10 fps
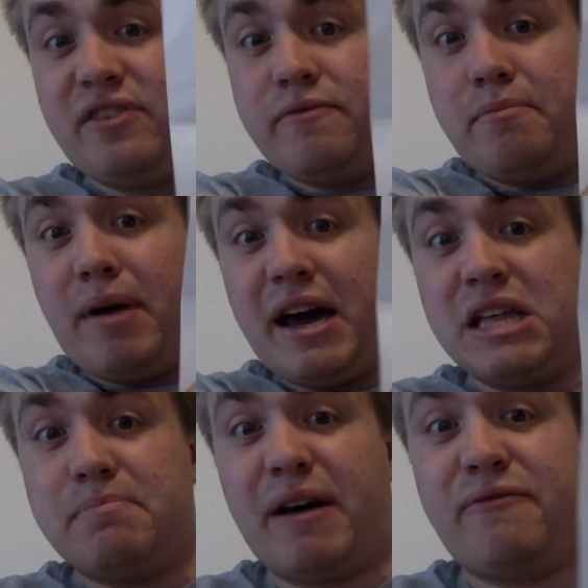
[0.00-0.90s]
of
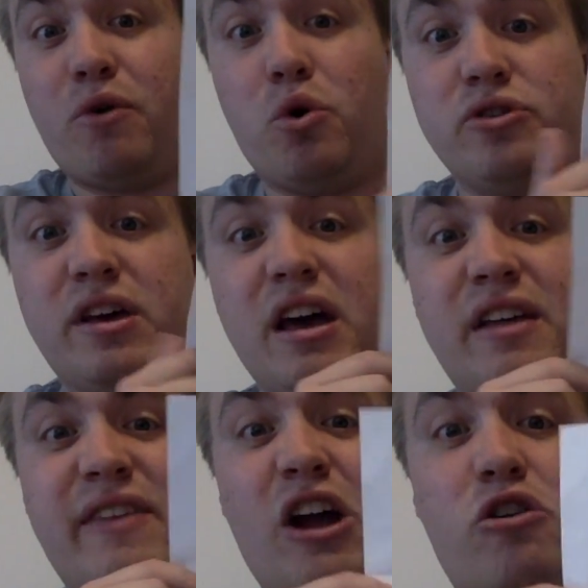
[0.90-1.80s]
my fold,
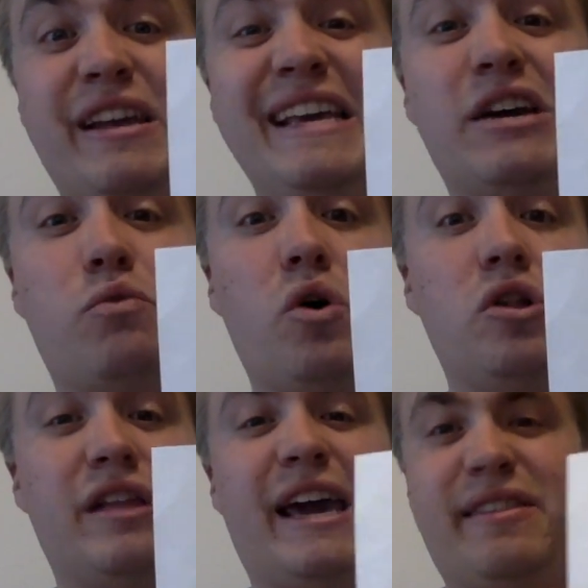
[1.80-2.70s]
they are
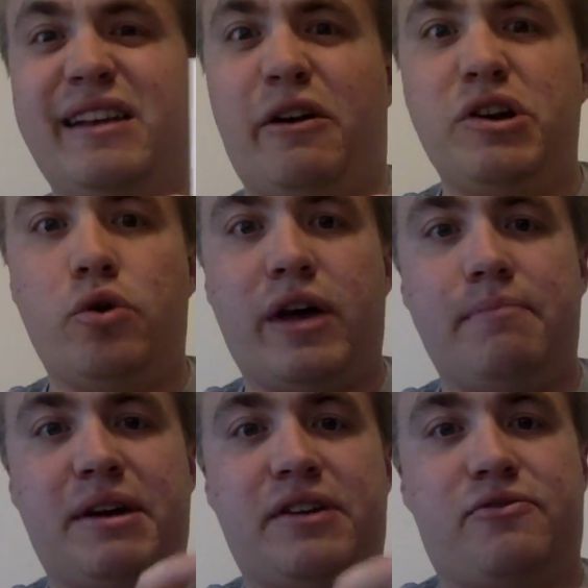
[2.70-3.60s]
equal length. Now I know that
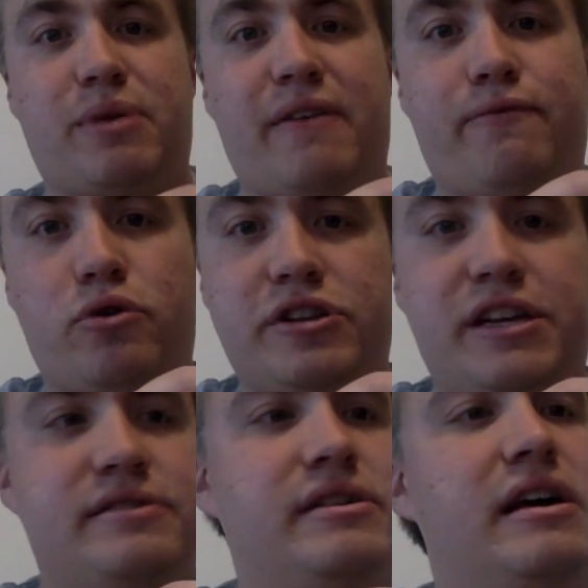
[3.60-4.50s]
because when I folded
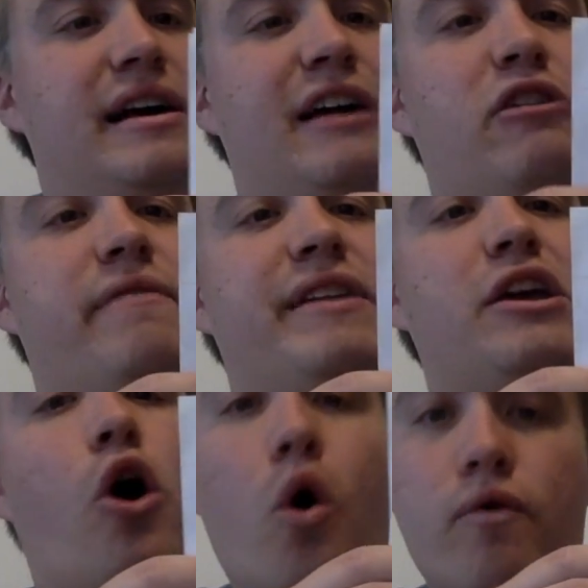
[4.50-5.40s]
it, I don't have
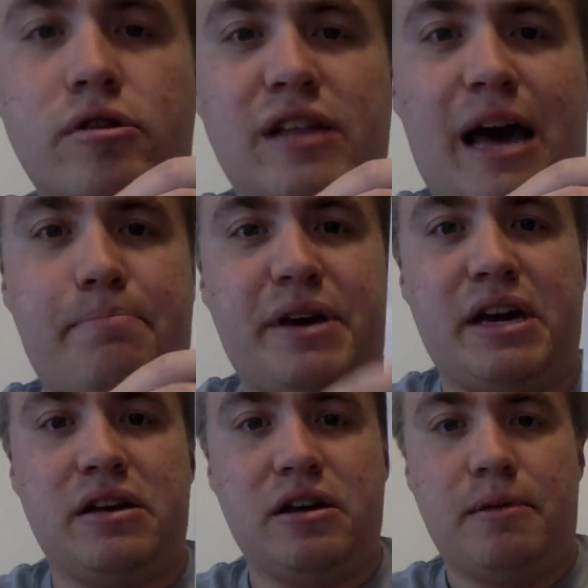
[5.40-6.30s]
any
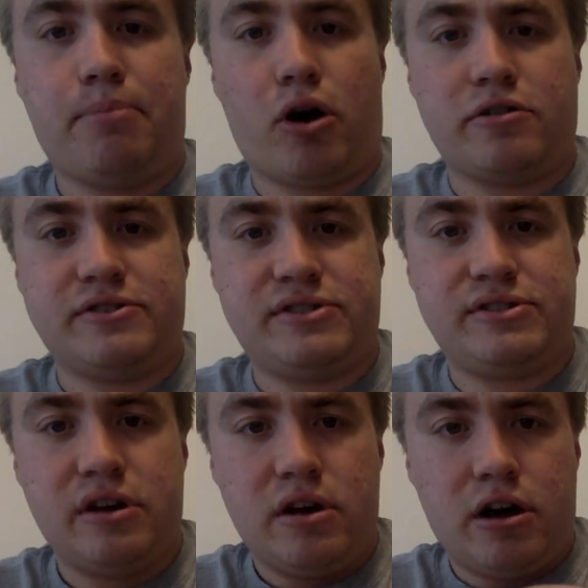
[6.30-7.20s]
overlapping parts.
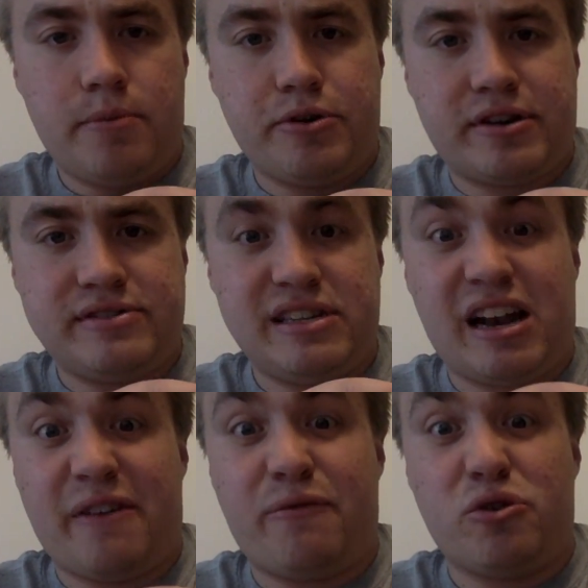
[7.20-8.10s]
You can see that
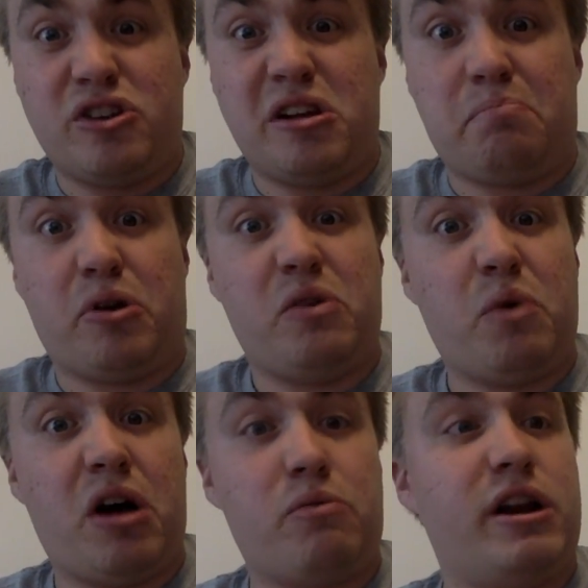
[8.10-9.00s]
I folded it pretty
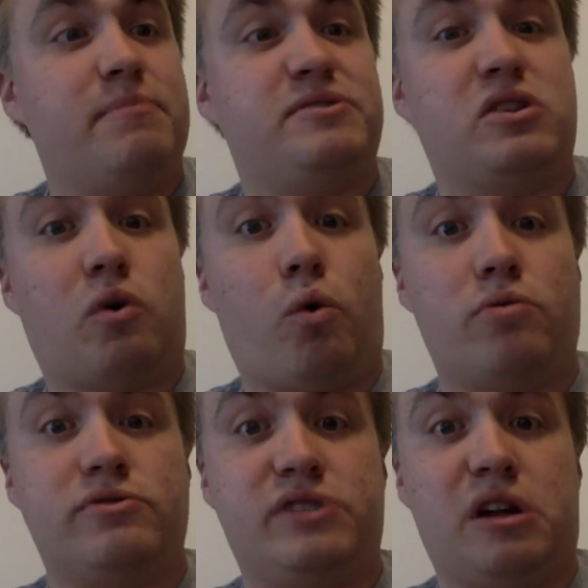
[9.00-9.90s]
well right up to the
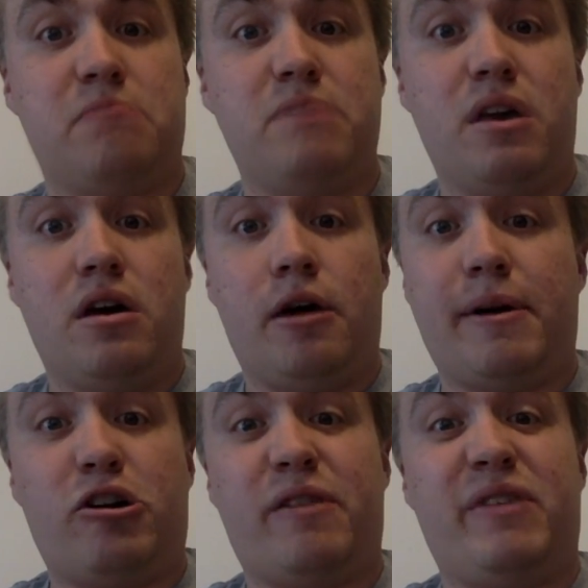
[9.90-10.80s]
corners there. I
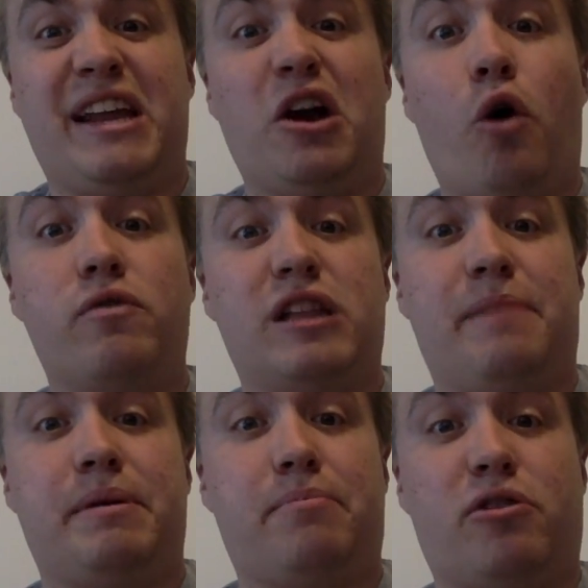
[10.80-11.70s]
don't have any
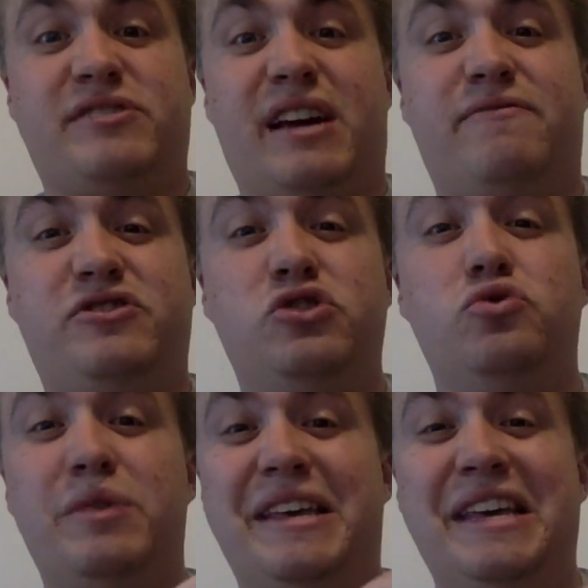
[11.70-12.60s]
overlapping parts. I have
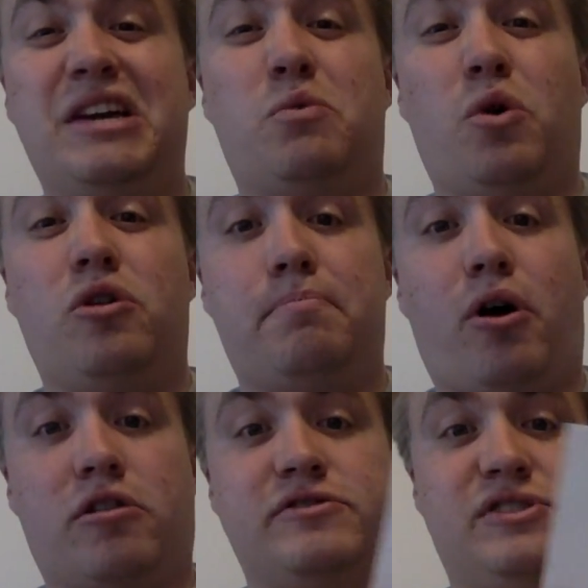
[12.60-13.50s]
two equal
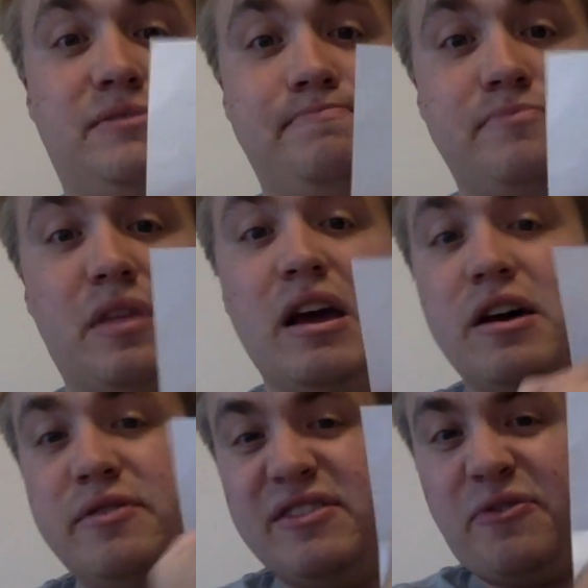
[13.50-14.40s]
parts.
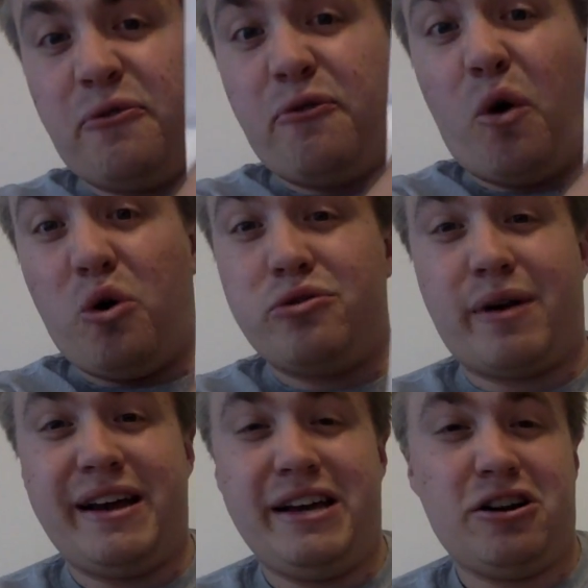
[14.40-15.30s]
This fold
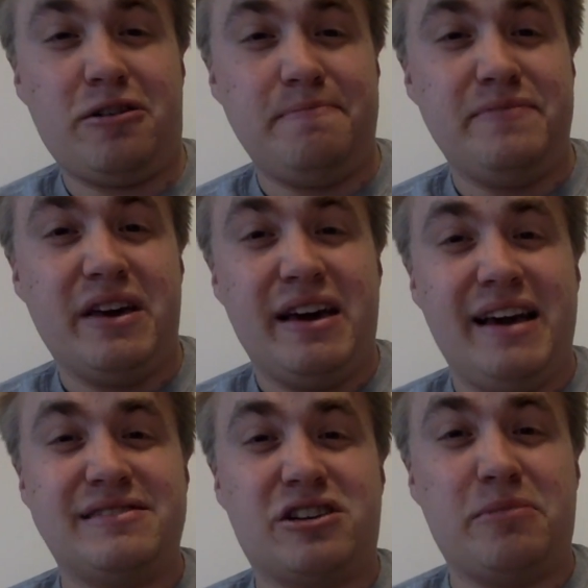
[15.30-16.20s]
right here
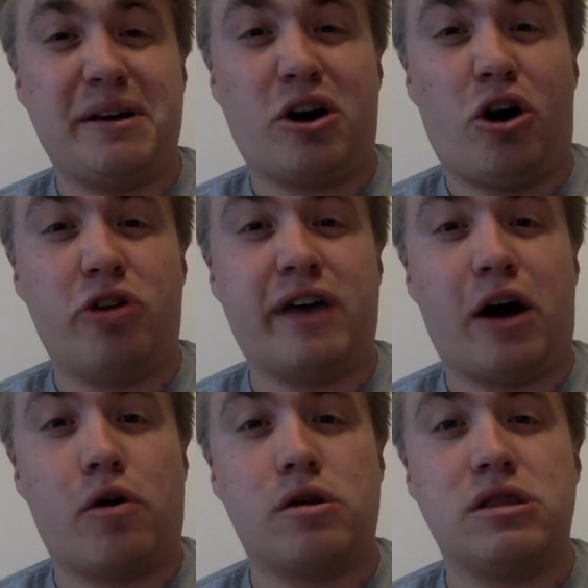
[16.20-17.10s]
is going to be called
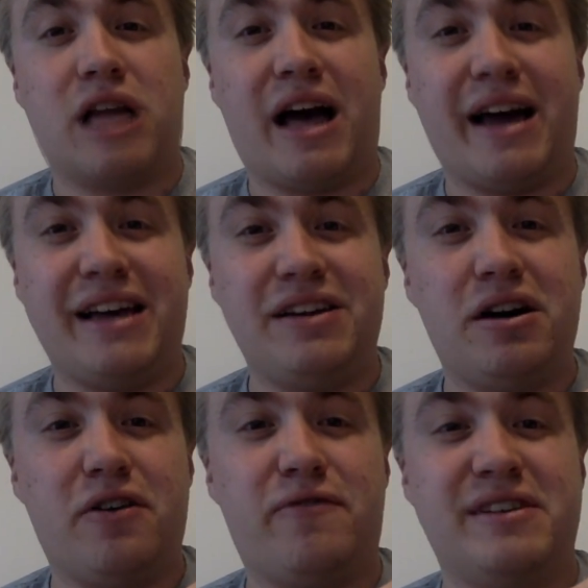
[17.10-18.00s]
our line
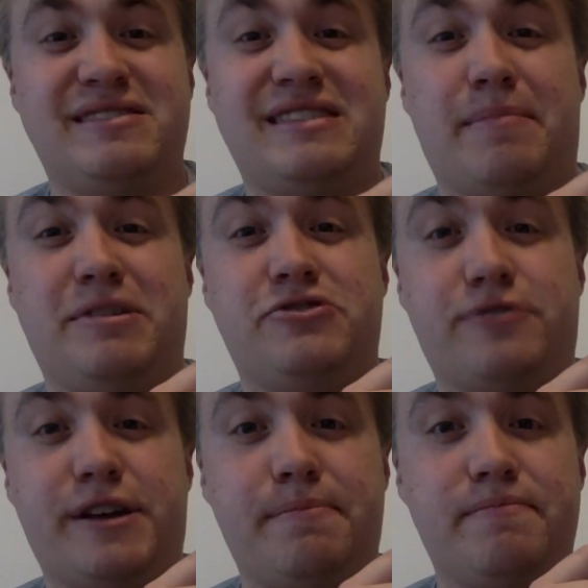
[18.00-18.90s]
of
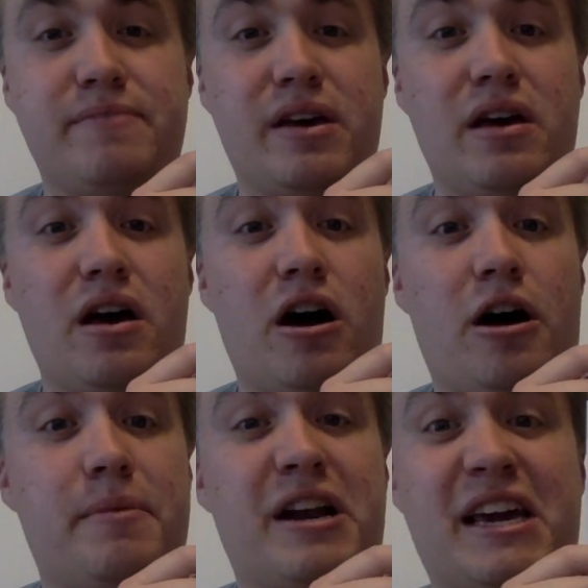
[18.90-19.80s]
symmetry.
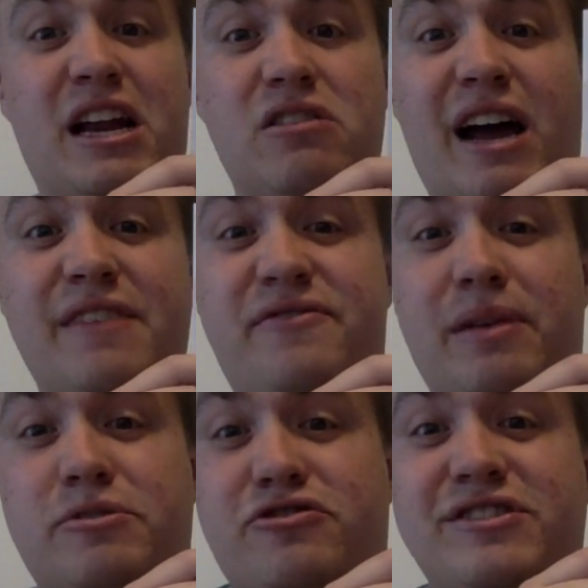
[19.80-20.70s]
And again, a line of
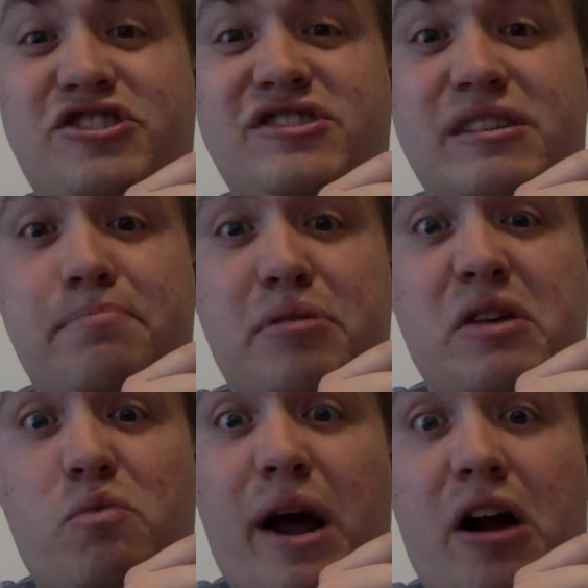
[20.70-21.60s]
symmetry is just simply
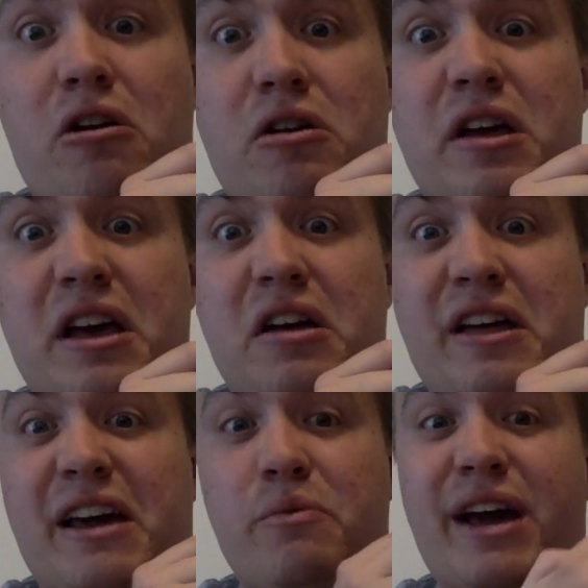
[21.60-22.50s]
where
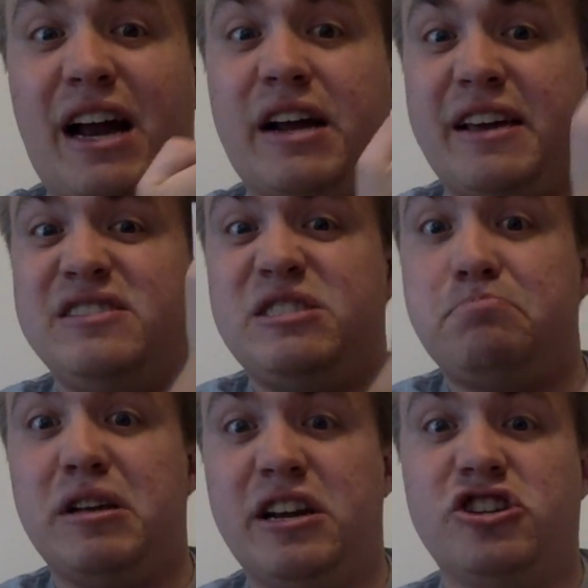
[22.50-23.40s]
we kind of can
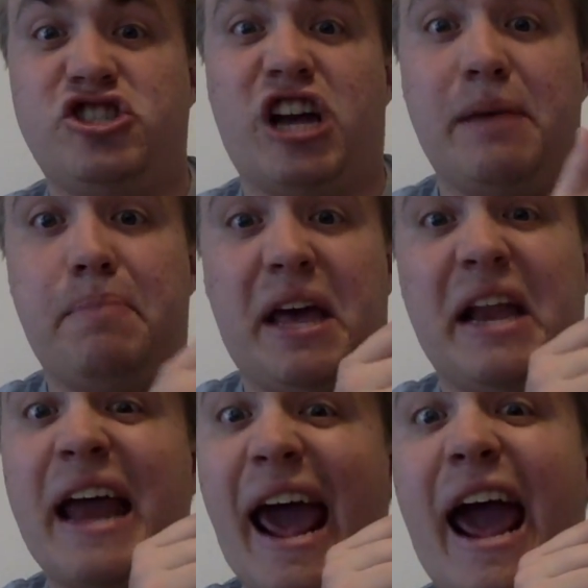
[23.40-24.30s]
split a shape
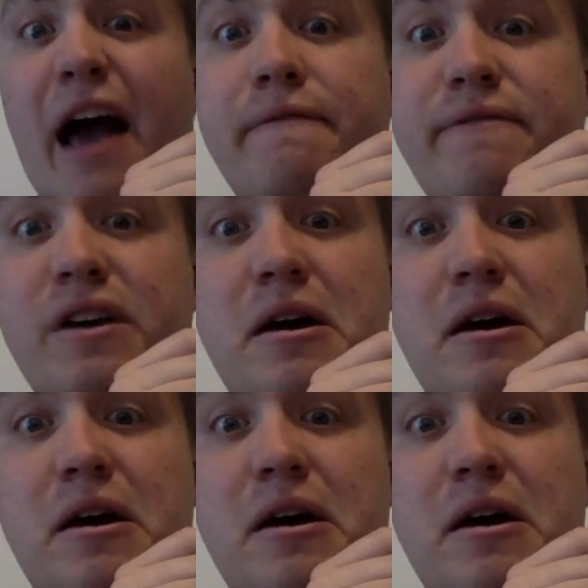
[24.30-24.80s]
in half